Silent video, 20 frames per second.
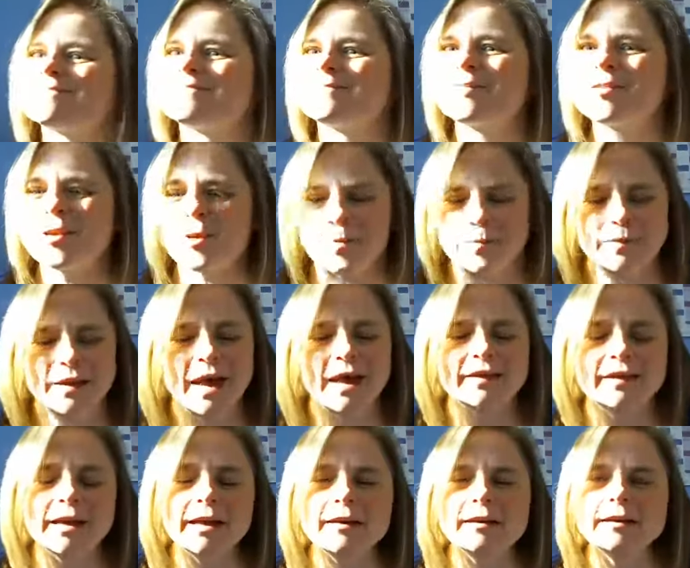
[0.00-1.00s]
So at
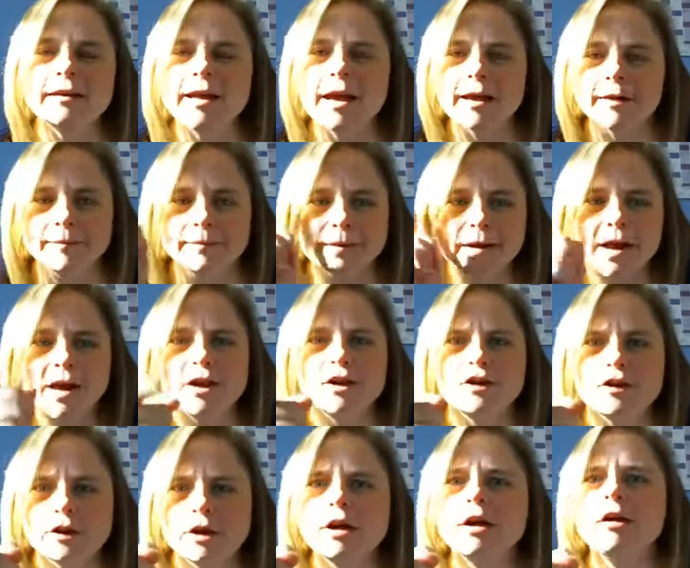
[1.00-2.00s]
the end of the day,
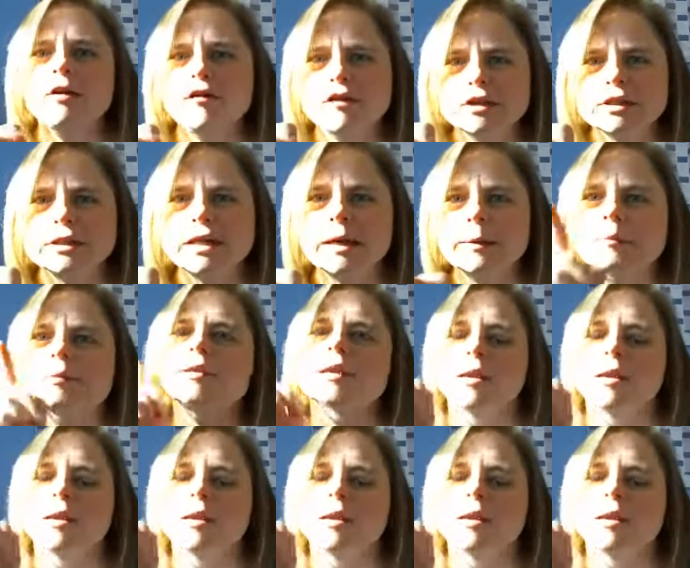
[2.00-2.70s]
you're here for tips,